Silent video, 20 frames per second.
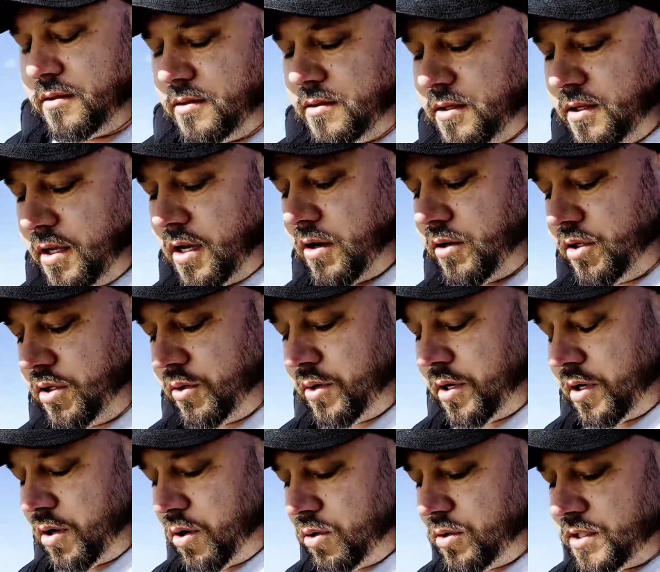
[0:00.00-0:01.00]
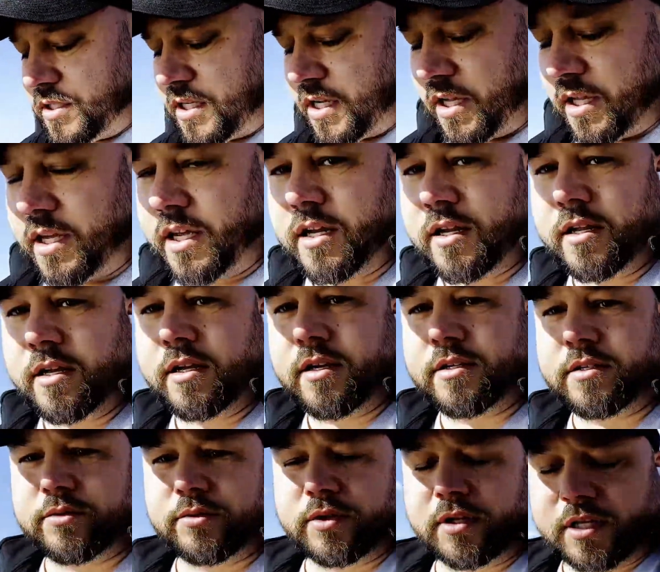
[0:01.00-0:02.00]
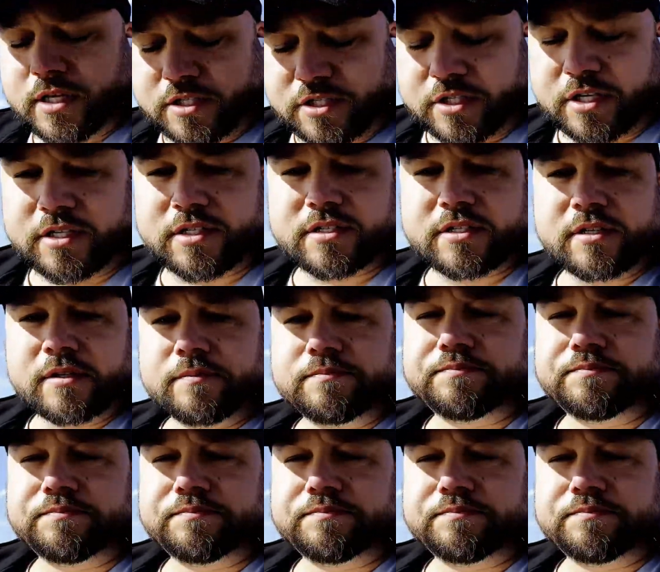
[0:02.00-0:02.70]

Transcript: doing wholesaling is really just,